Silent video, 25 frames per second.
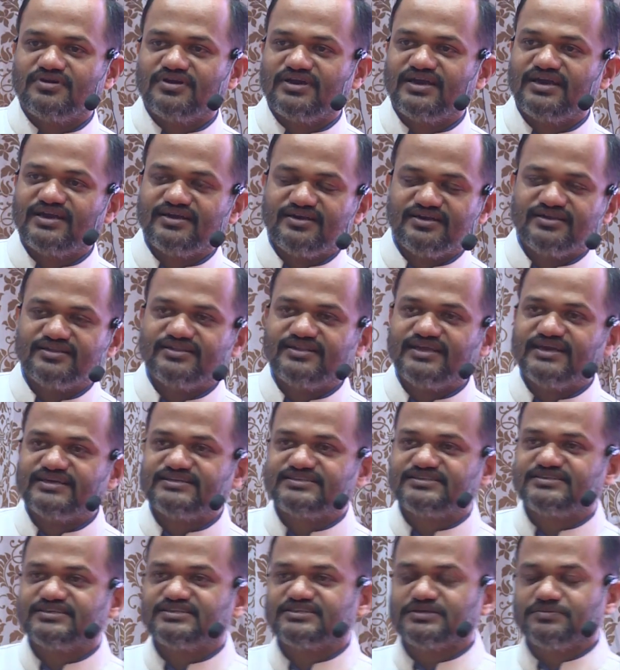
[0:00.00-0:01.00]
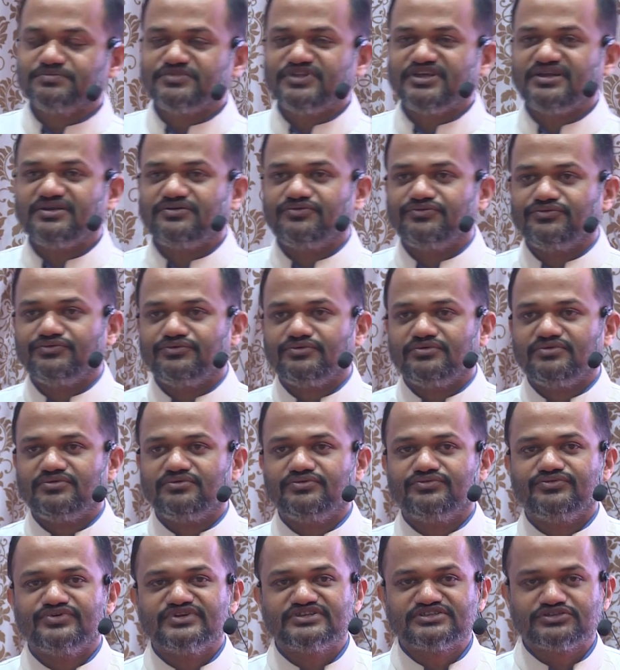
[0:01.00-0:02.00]
And that's something
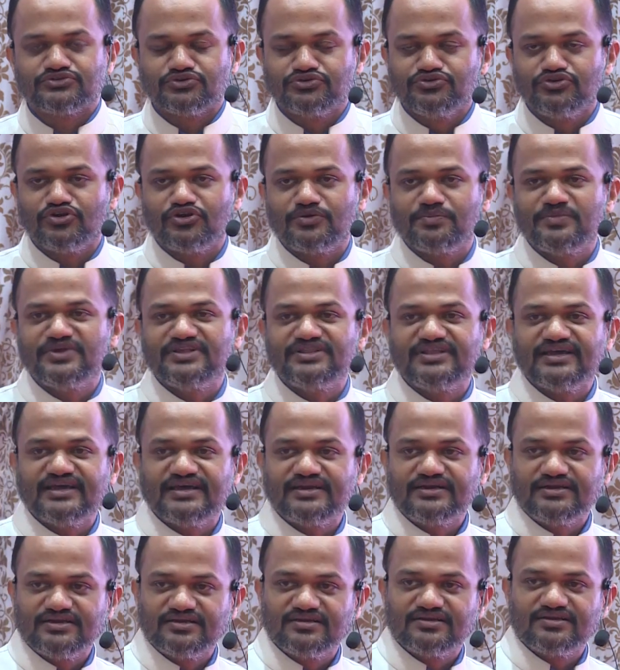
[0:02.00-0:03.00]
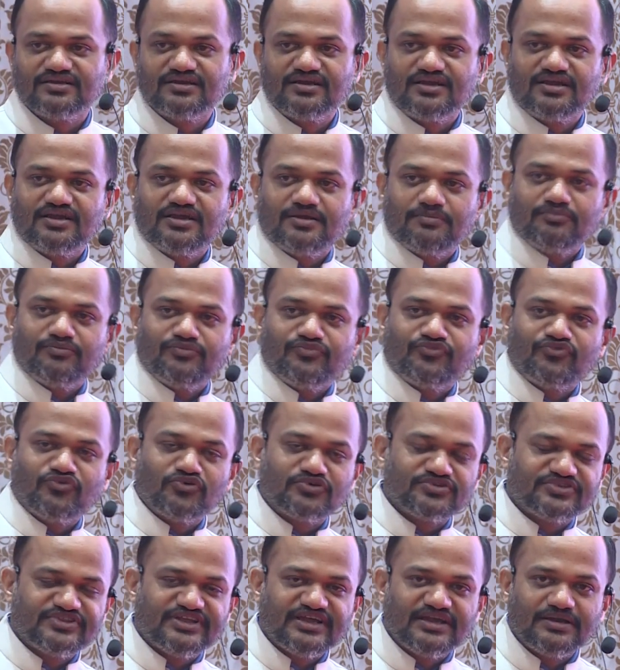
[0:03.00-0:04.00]
which should not be there.
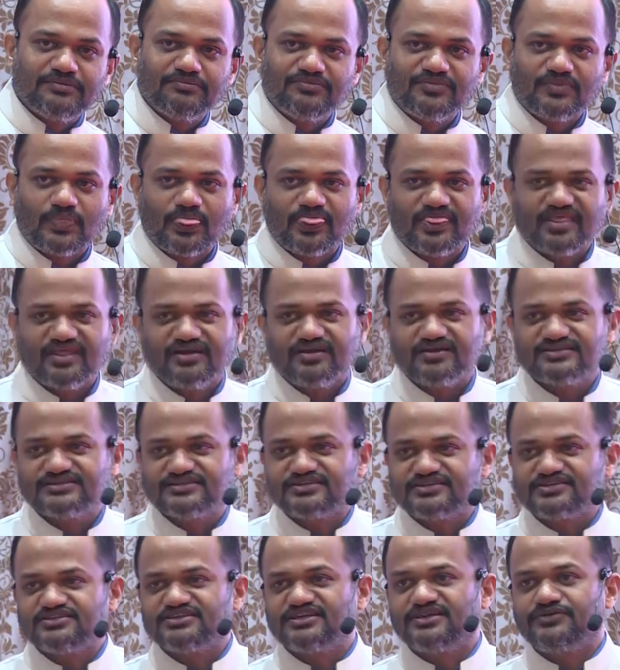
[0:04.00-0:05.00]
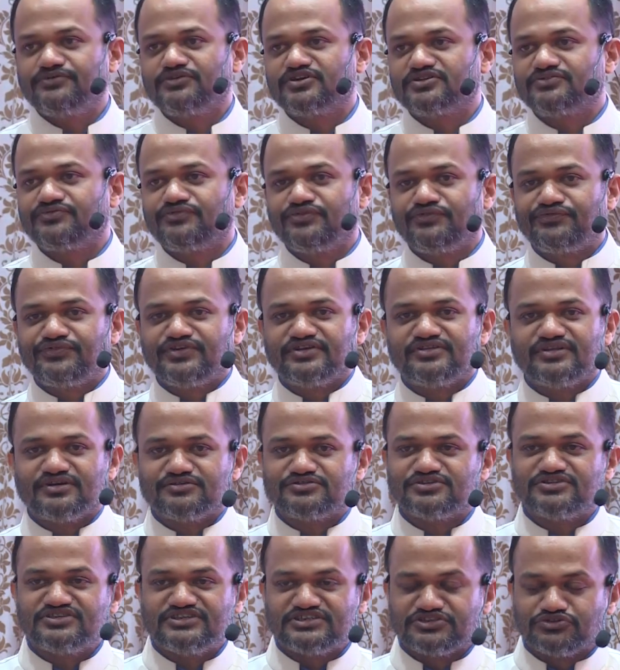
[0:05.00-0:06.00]
For them, a surgery worth
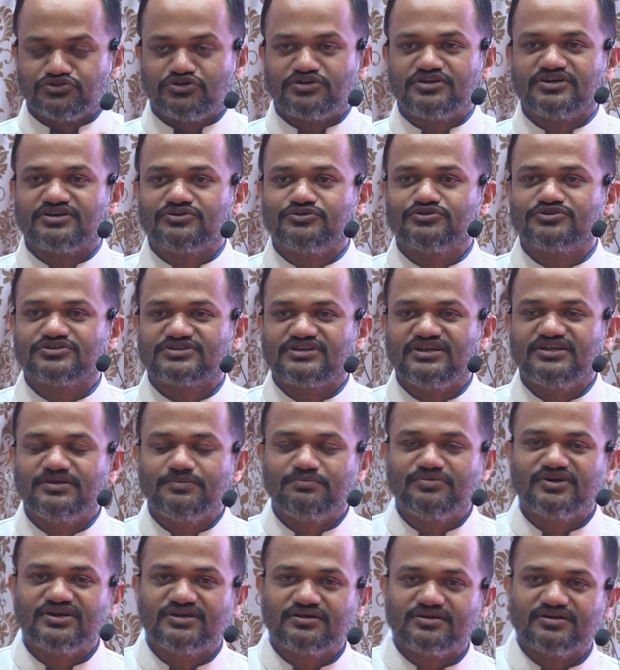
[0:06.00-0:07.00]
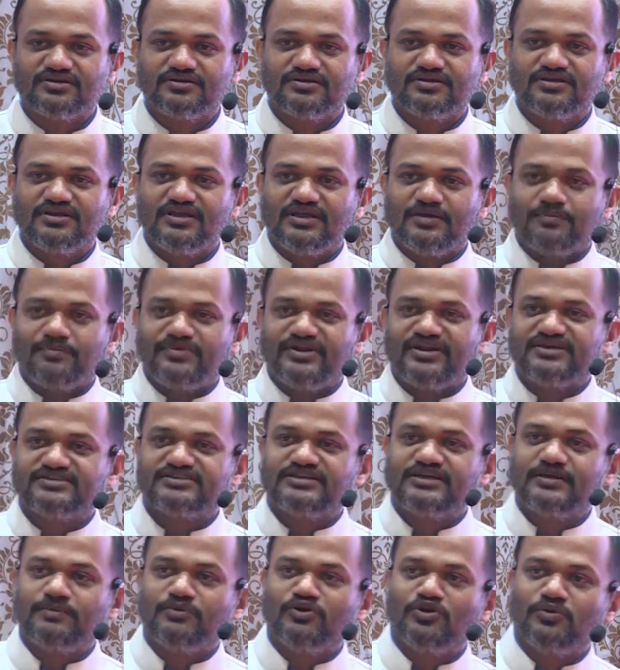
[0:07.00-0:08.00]
50,000 is not a costly, but
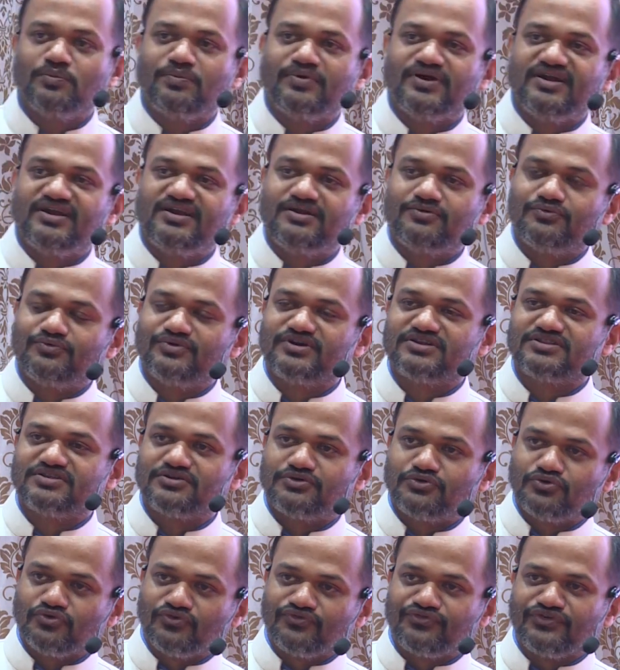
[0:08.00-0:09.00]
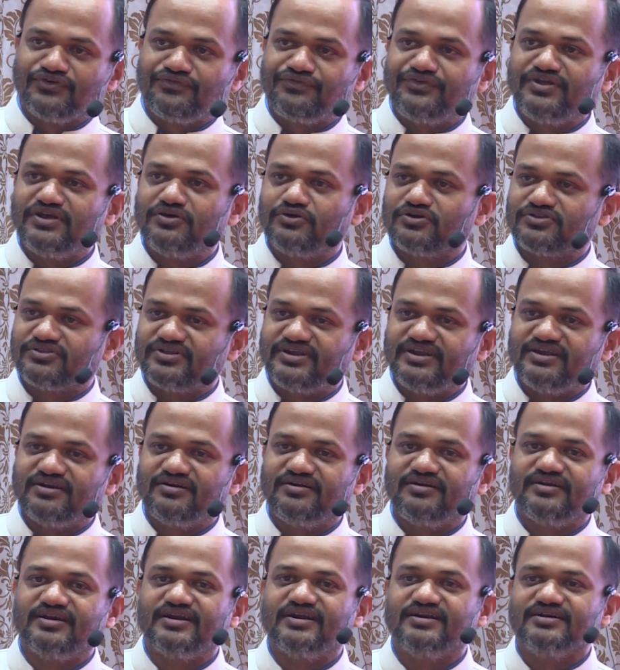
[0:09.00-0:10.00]
paracetamol pint worth 250 or
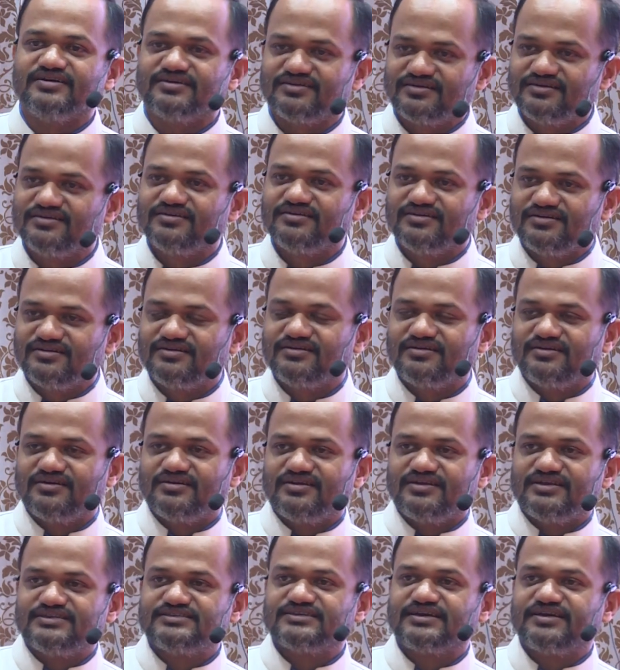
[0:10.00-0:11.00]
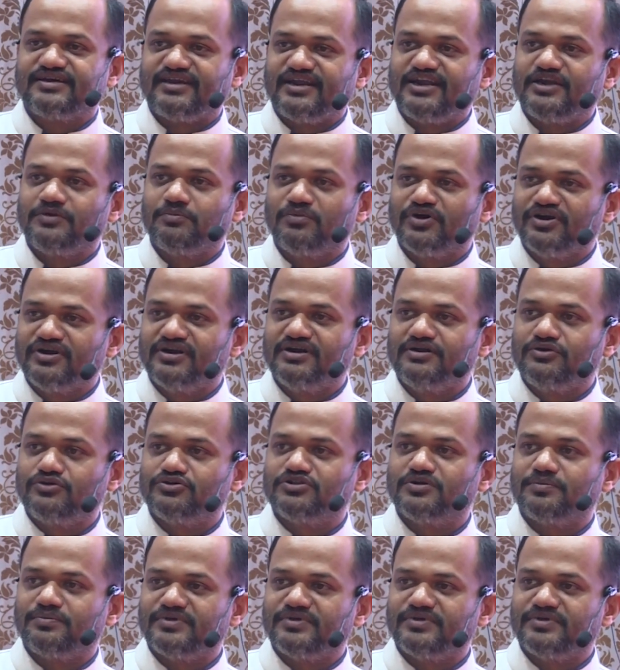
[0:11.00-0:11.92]
300 is a great burden to the